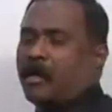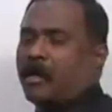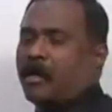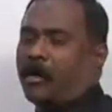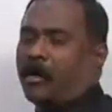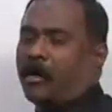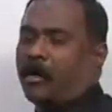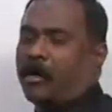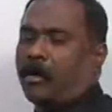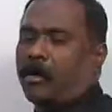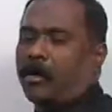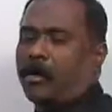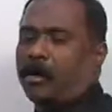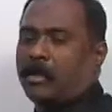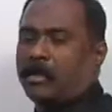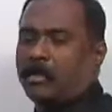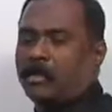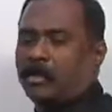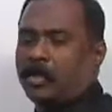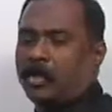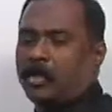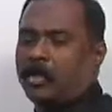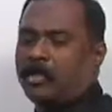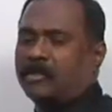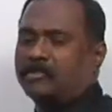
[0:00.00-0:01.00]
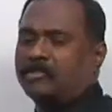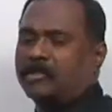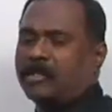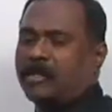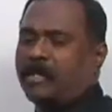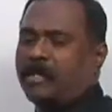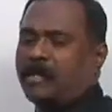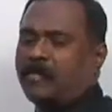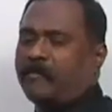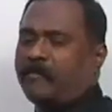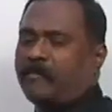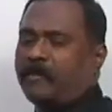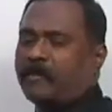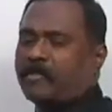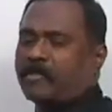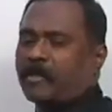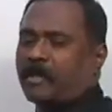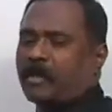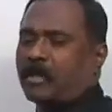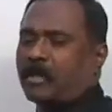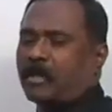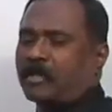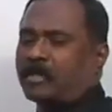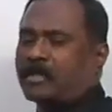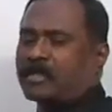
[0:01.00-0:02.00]
no three of which
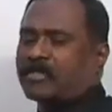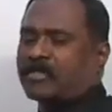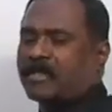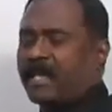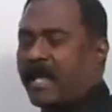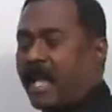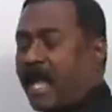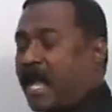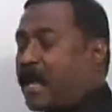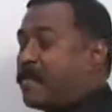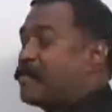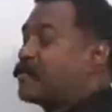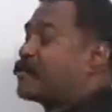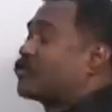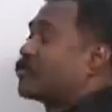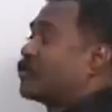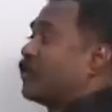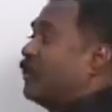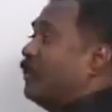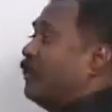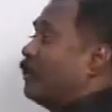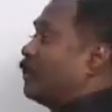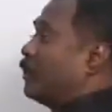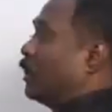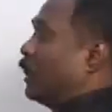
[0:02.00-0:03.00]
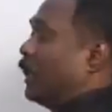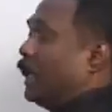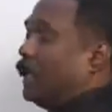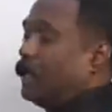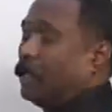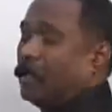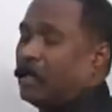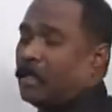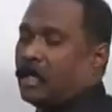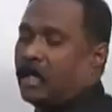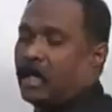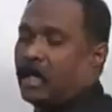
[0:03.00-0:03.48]
are on the same straight line,